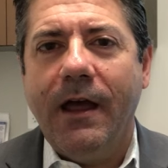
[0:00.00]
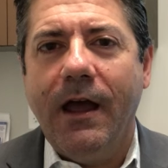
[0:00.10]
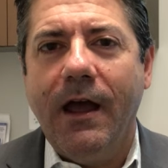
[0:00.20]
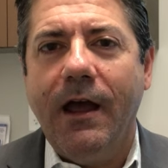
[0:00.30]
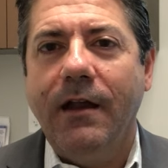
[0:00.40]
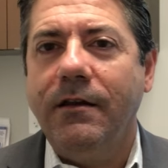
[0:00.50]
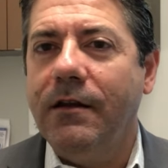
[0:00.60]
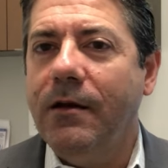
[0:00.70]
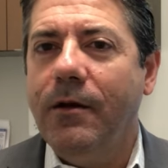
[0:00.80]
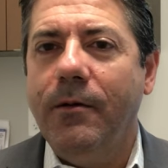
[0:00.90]
And
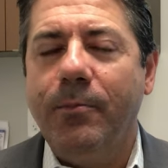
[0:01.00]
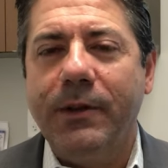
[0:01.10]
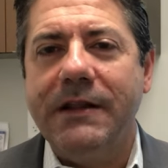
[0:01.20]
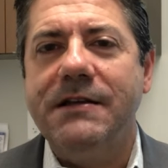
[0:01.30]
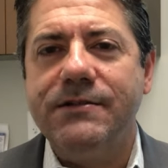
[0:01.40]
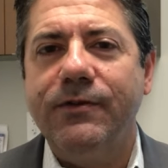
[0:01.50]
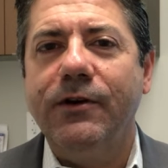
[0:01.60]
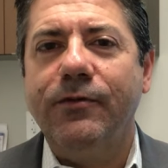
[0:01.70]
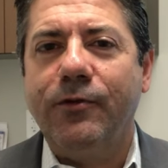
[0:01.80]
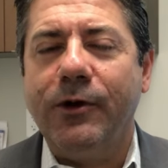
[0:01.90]
please
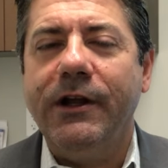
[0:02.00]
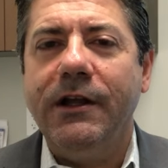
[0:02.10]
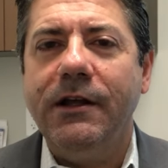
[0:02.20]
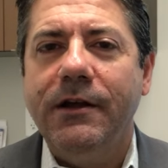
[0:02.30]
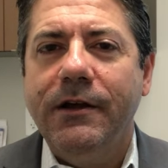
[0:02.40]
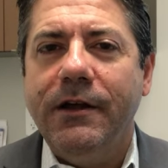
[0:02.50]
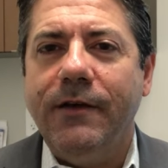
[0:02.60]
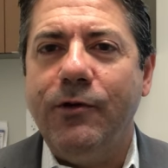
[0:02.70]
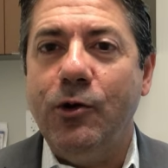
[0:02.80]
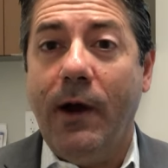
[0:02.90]
feel free,
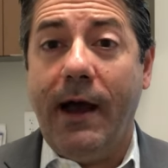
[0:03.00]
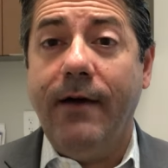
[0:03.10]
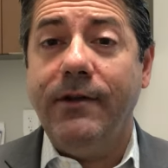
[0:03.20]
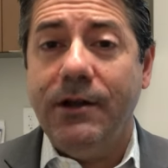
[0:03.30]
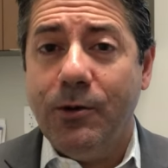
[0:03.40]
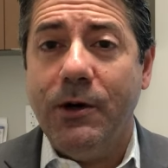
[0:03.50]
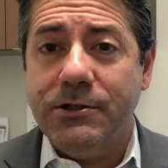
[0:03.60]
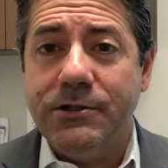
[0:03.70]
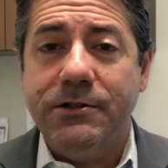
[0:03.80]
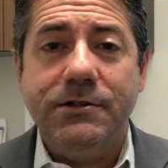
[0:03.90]
if you have any
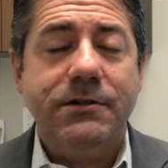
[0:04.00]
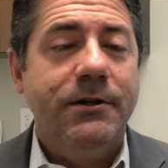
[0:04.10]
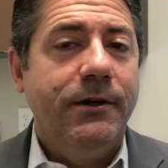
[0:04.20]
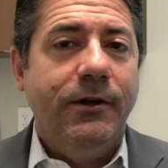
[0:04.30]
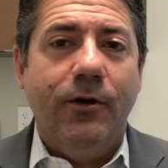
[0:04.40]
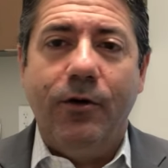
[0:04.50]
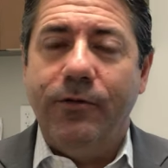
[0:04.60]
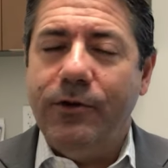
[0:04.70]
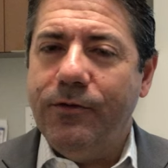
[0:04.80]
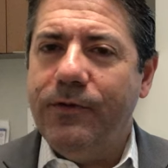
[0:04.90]
questions or
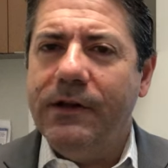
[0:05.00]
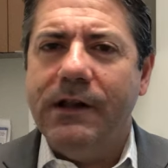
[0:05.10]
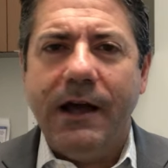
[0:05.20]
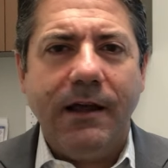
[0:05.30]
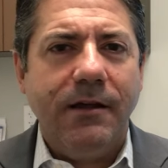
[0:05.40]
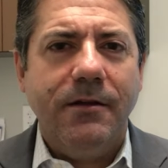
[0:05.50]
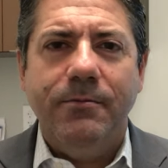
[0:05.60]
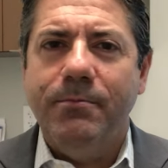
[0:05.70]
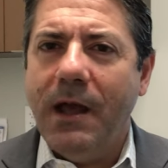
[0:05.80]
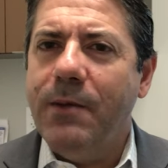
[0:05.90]
if you feel like
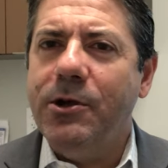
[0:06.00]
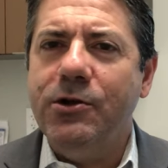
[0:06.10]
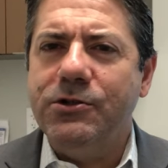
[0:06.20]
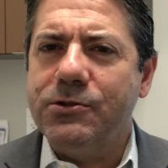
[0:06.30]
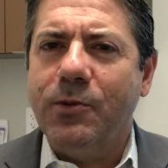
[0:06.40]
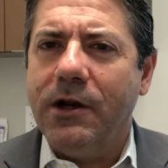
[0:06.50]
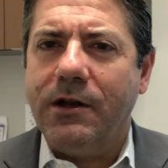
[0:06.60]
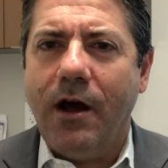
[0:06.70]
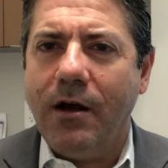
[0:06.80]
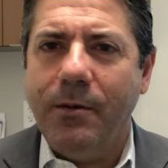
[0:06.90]
maybe you just
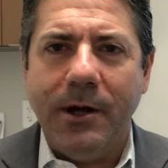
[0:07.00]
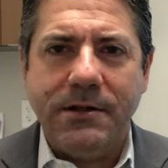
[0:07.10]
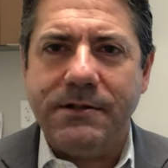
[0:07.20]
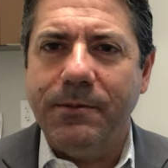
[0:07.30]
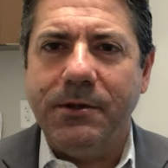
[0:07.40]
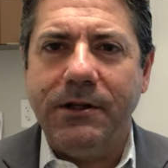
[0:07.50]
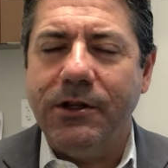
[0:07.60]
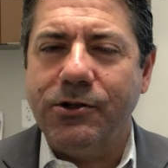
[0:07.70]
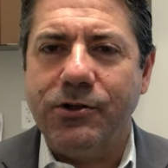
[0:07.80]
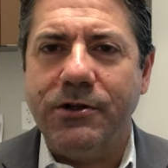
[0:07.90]
want to talk about something
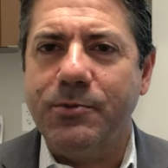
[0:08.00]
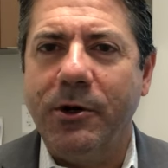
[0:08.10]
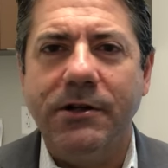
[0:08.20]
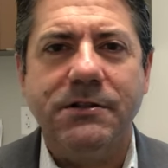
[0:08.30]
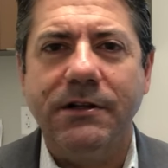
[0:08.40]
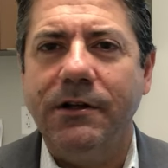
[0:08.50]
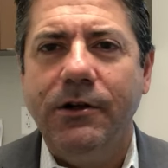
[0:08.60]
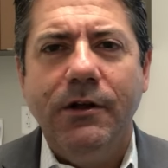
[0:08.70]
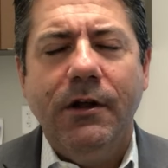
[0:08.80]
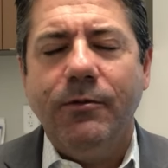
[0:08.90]
that you're experiencing,
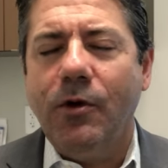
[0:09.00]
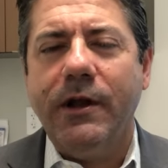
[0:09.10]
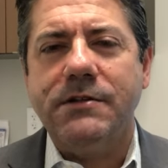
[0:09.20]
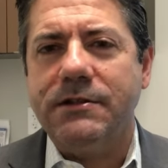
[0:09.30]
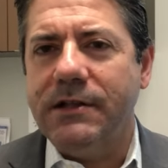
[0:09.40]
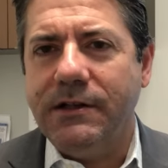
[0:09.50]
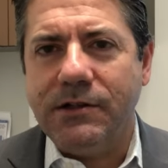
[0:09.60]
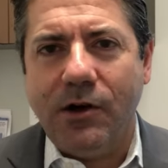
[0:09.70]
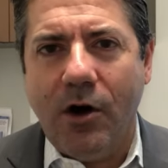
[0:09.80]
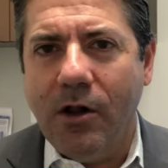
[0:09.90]
don't hesitate
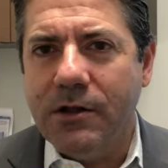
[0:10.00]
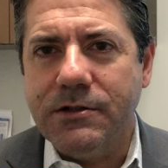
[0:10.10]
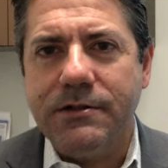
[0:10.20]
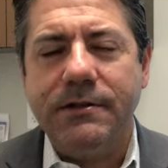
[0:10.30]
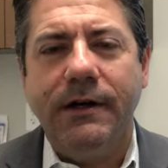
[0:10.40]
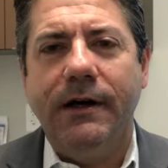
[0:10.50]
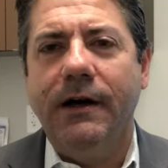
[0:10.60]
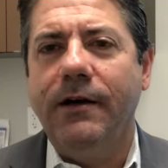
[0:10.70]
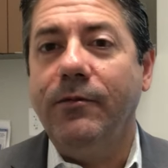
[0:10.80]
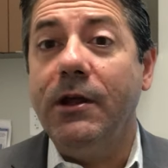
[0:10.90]
to call us,
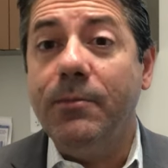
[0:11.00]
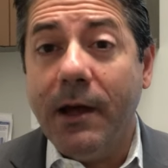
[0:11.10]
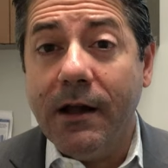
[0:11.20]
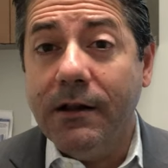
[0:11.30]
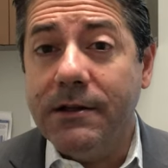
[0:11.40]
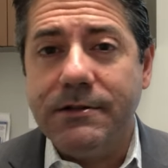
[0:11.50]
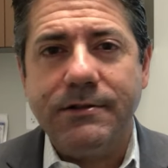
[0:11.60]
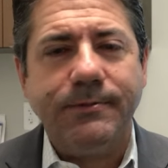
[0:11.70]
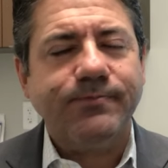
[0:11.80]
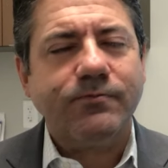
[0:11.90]
uh, email
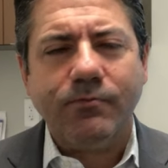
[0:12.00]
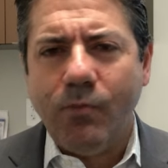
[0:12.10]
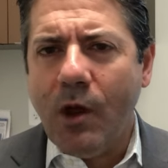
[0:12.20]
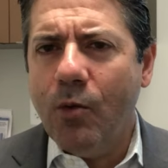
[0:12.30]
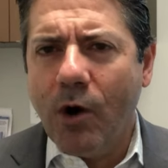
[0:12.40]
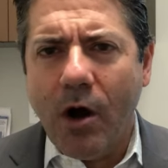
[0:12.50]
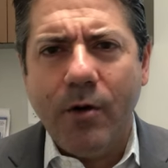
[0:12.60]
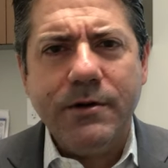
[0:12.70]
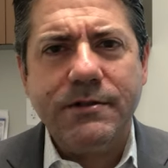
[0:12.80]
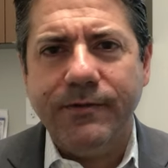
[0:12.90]
us. We're
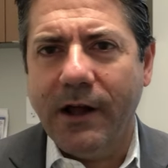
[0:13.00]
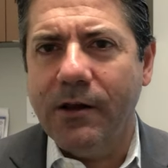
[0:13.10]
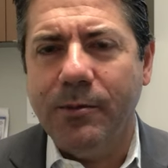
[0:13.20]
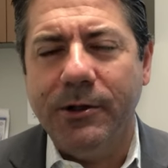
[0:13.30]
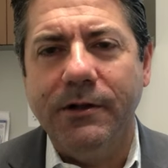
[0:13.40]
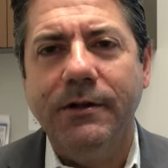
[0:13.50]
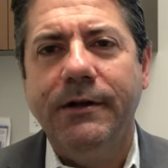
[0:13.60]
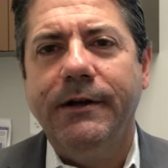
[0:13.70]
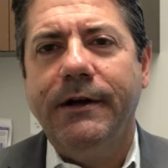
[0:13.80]
always available.